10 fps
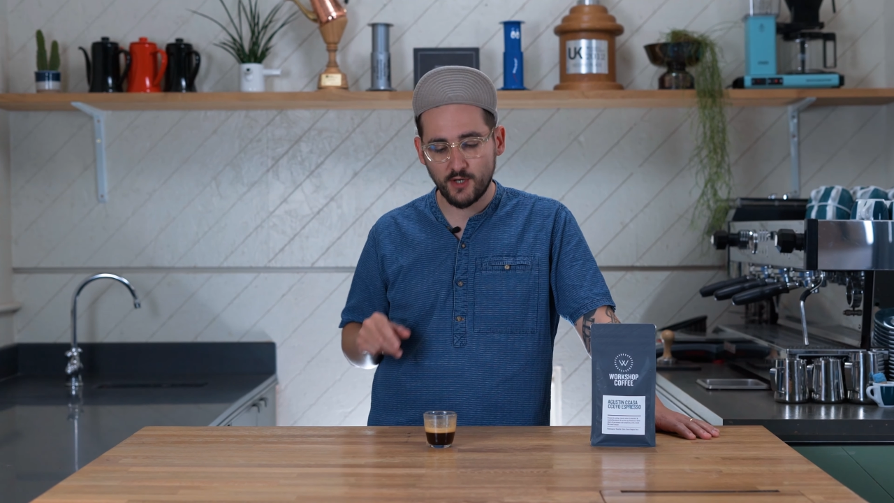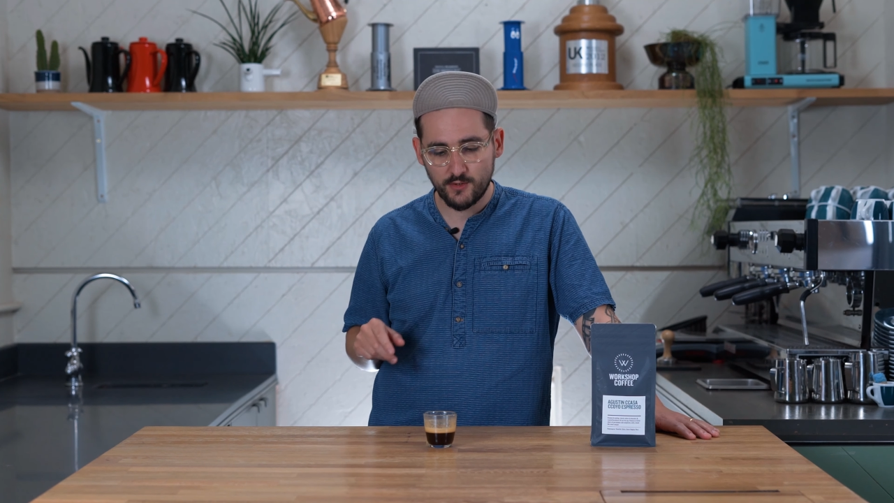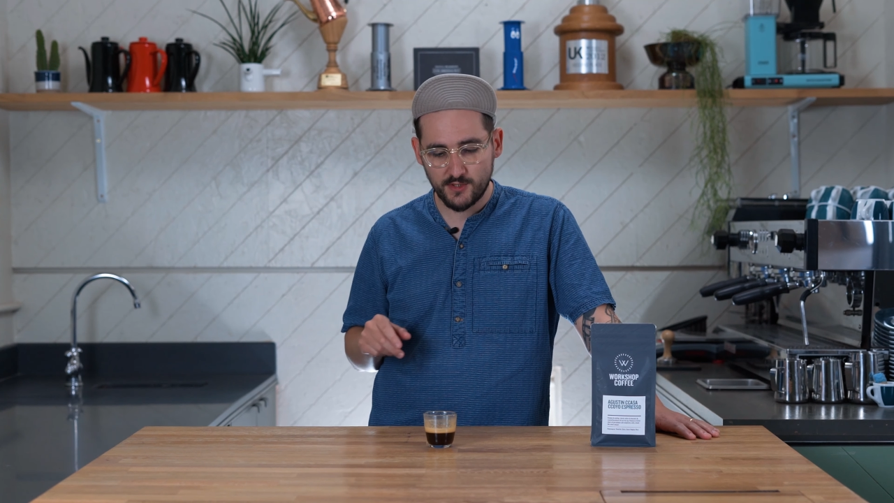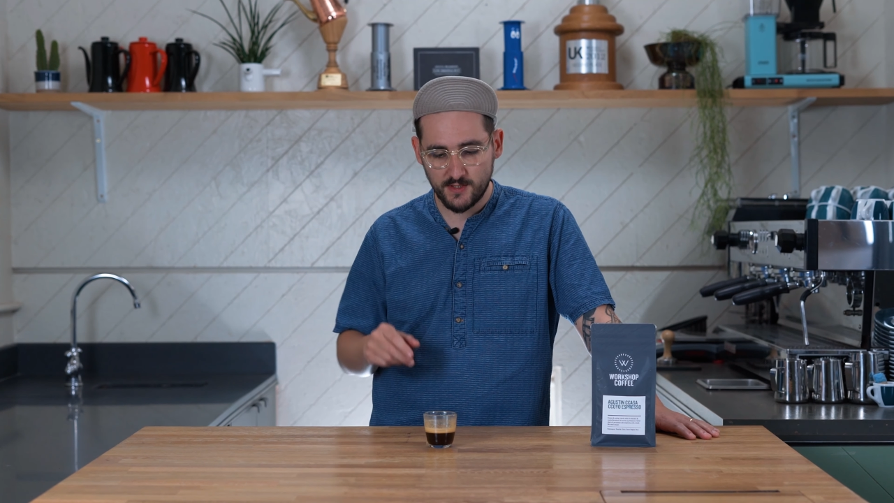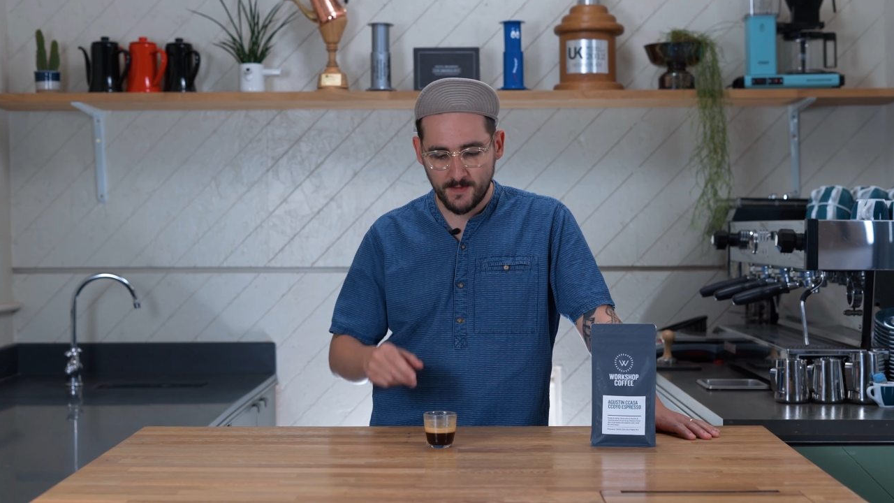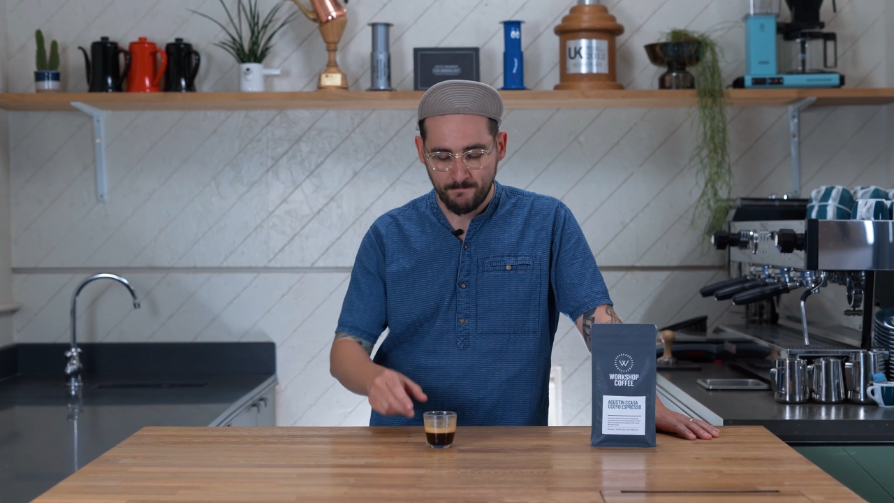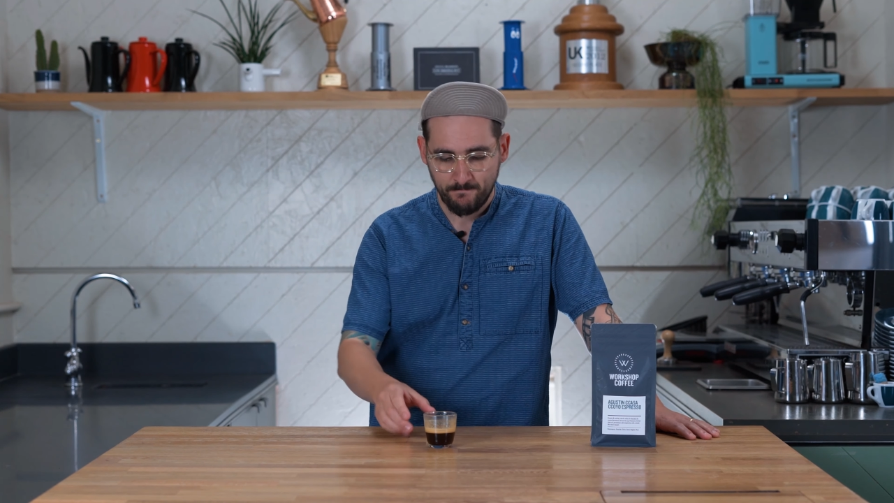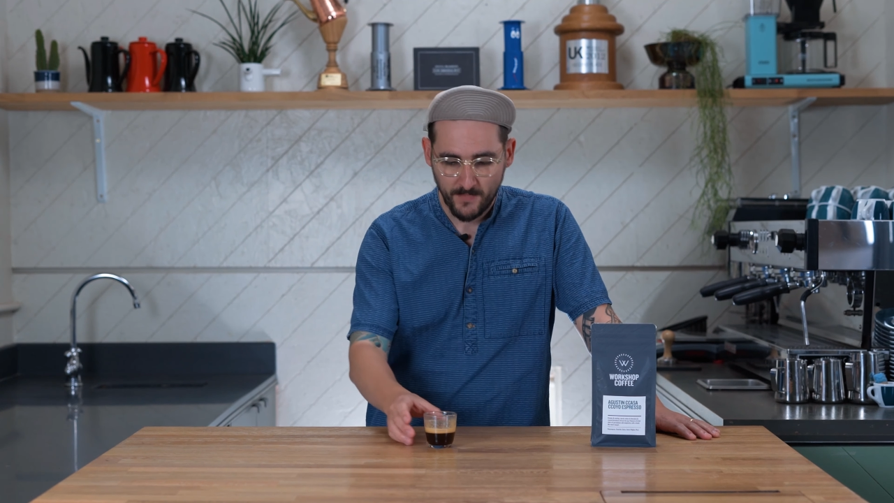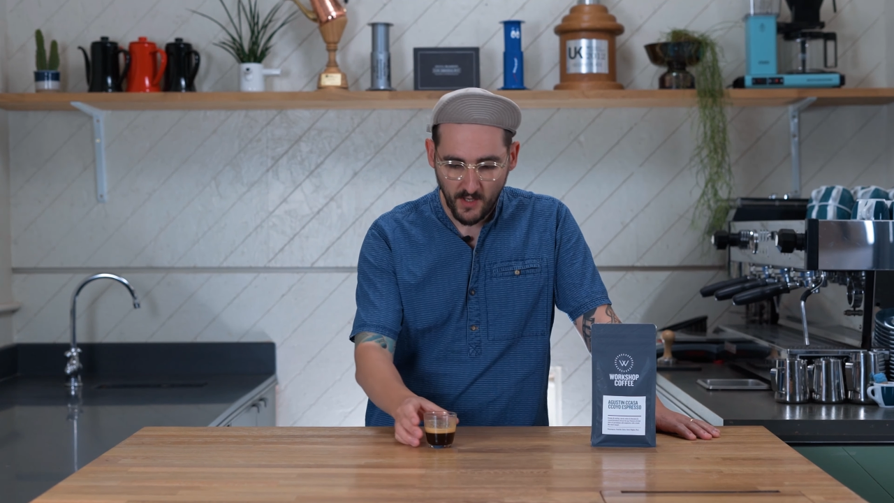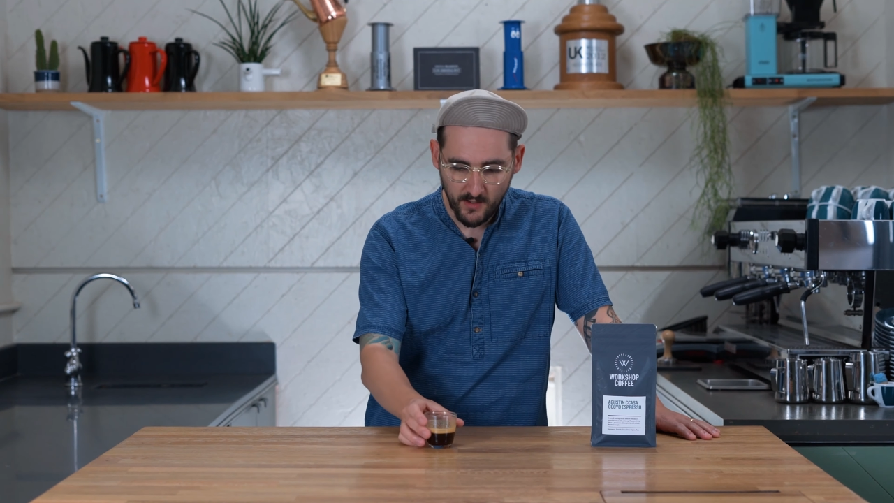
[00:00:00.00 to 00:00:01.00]
notes
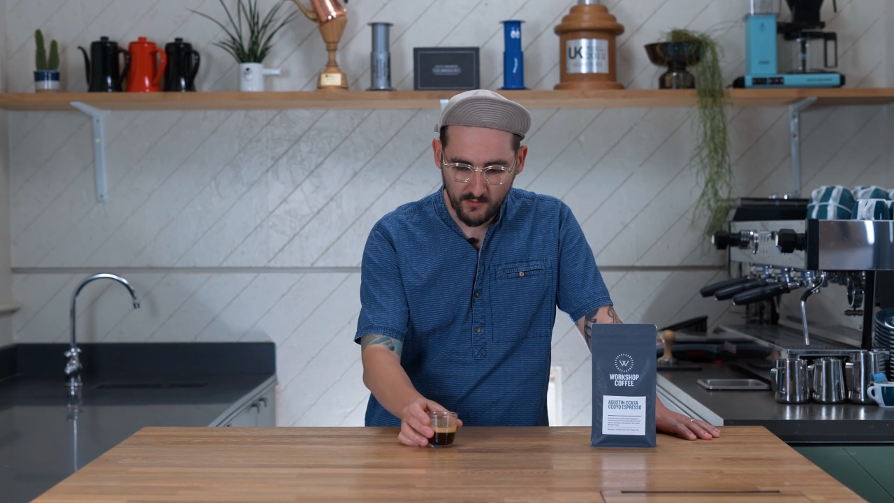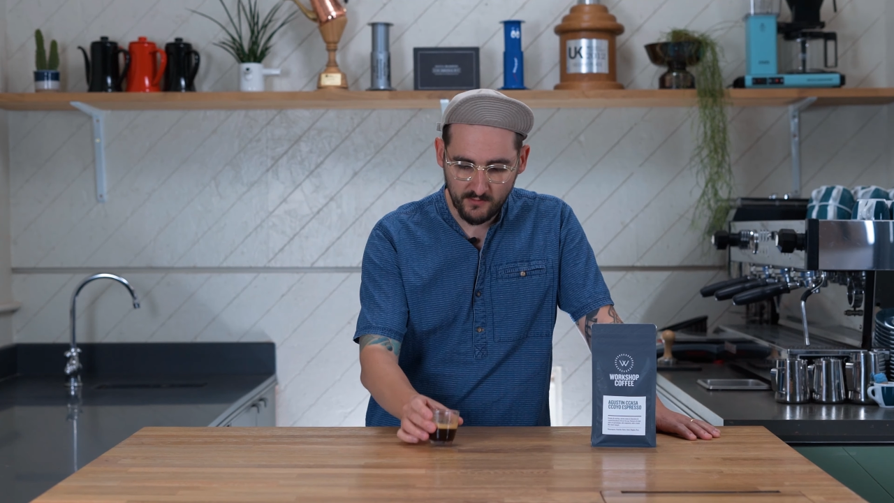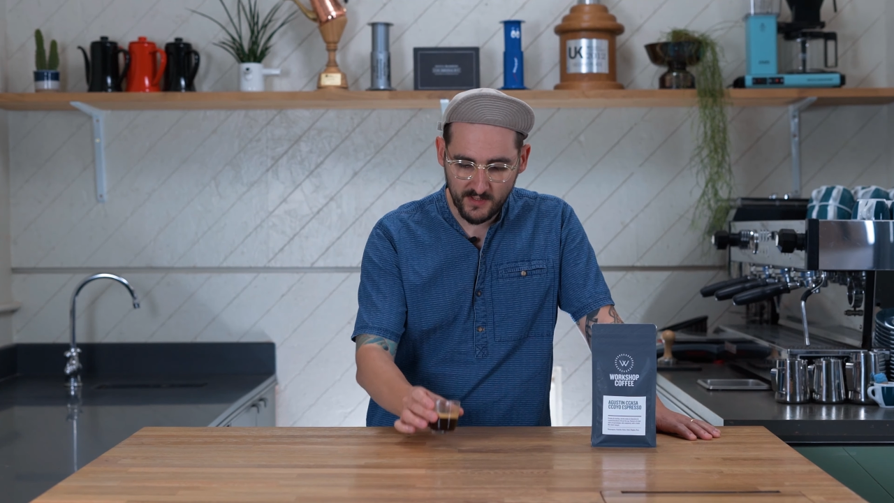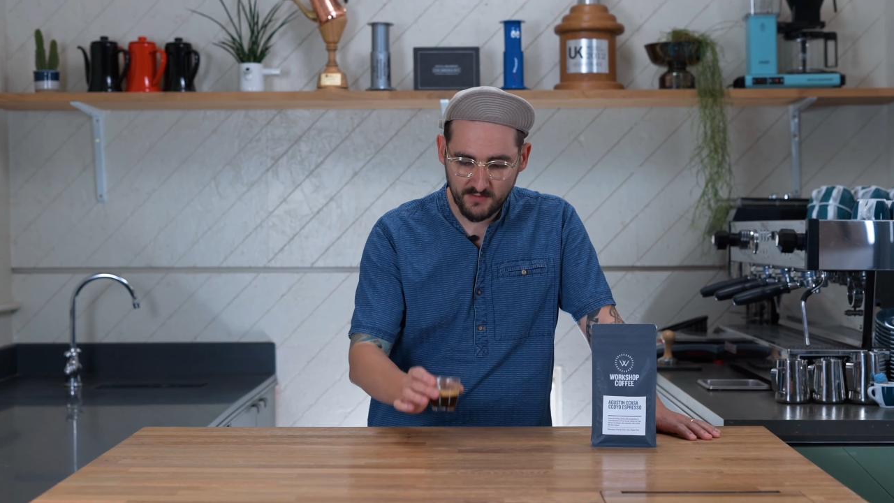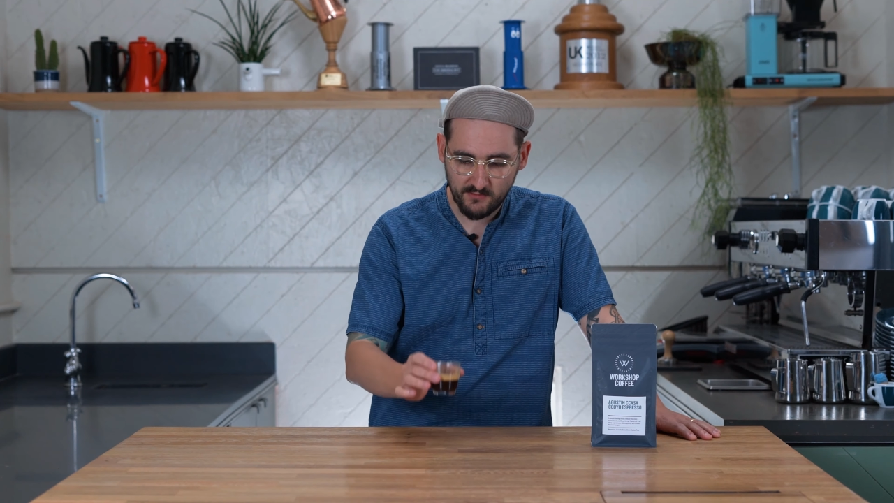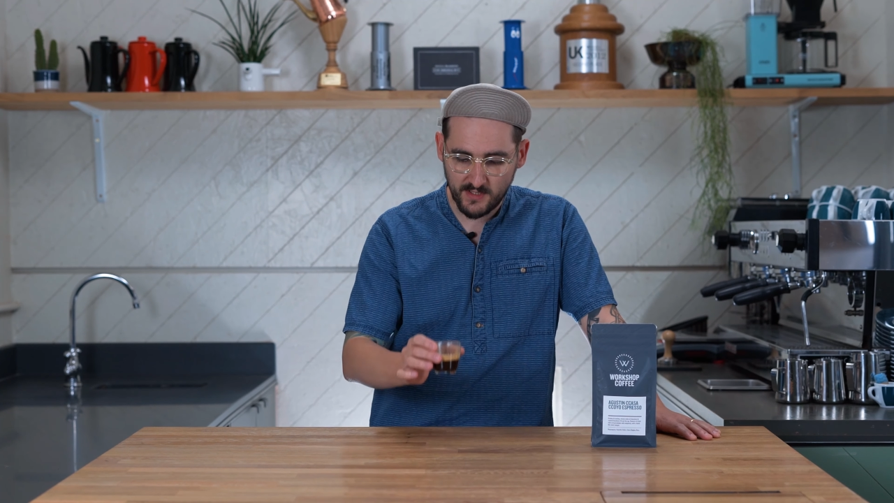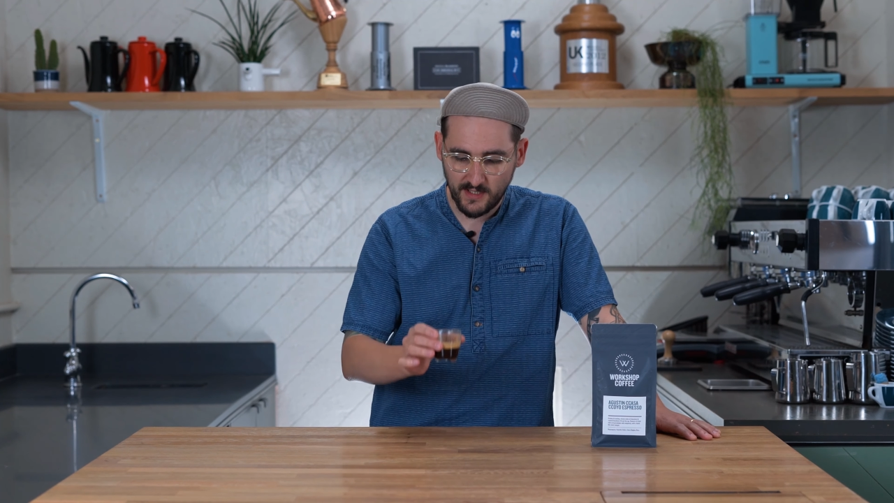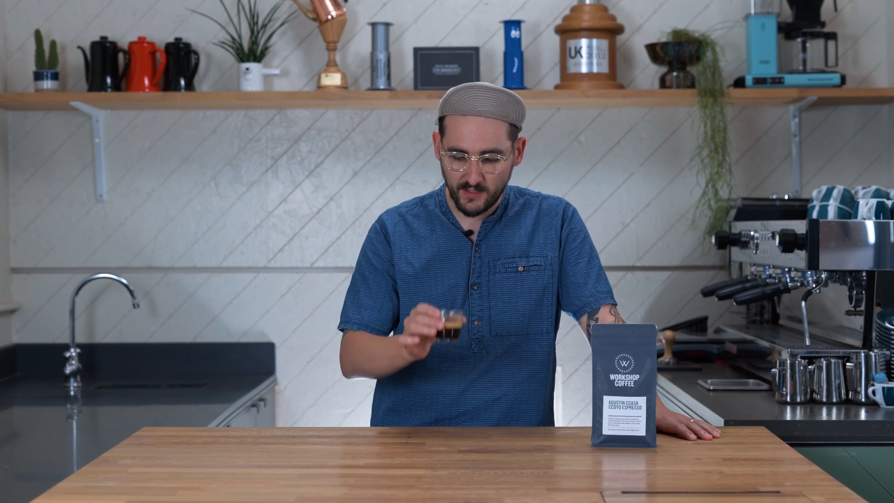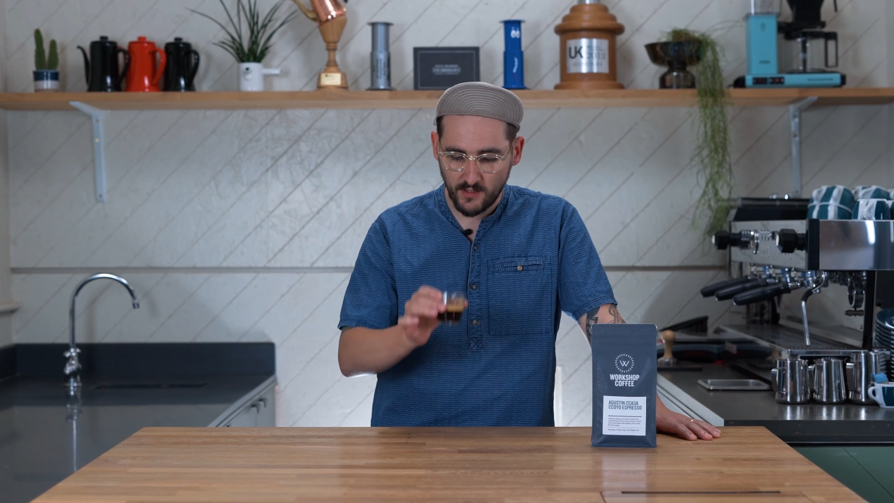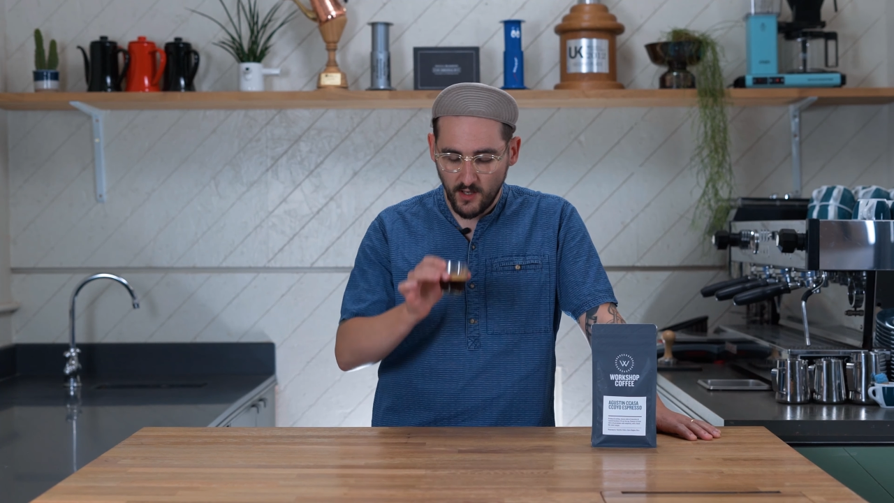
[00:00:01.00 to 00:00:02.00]
really
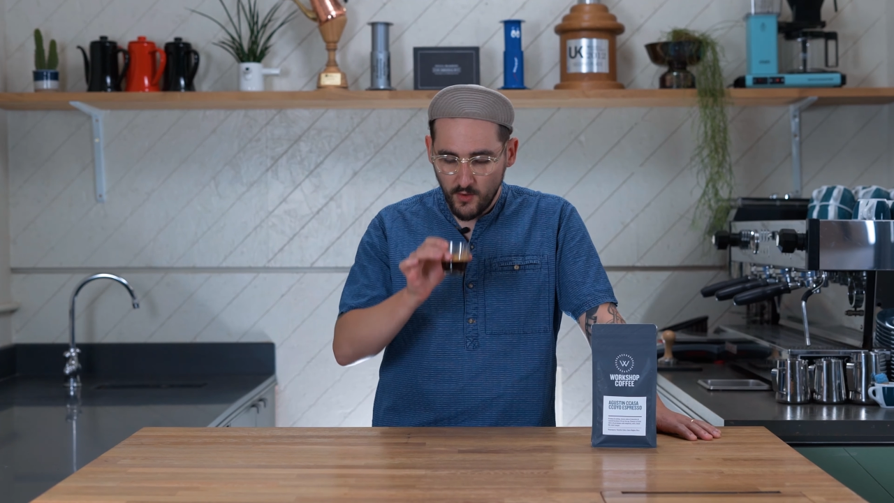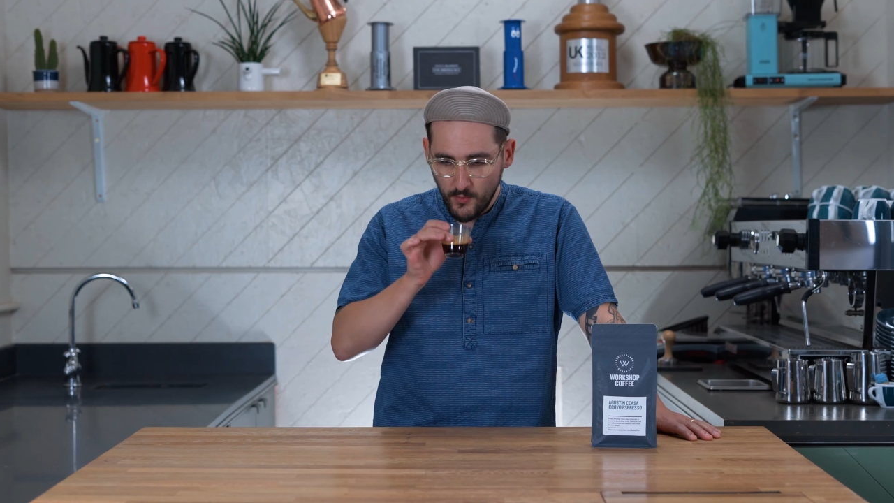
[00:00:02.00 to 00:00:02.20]
linger.